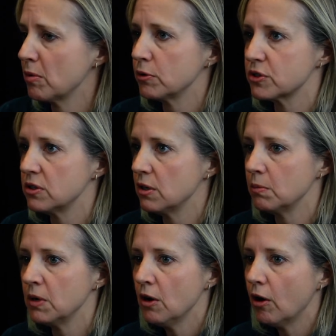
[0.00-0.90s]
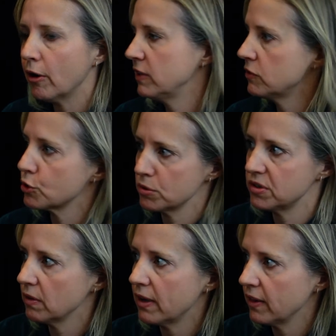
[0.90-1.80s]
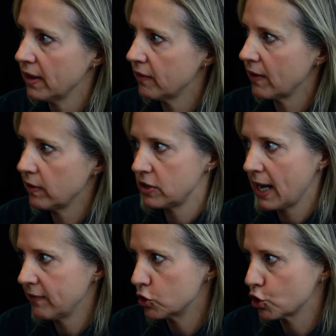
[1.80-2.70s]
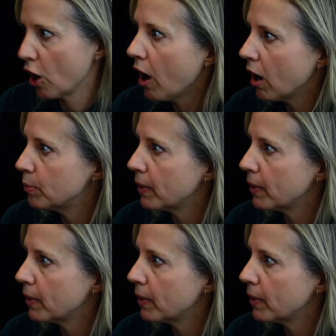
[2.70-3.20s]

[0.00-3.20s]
Most of them aren't even sure that they'll ever have a job.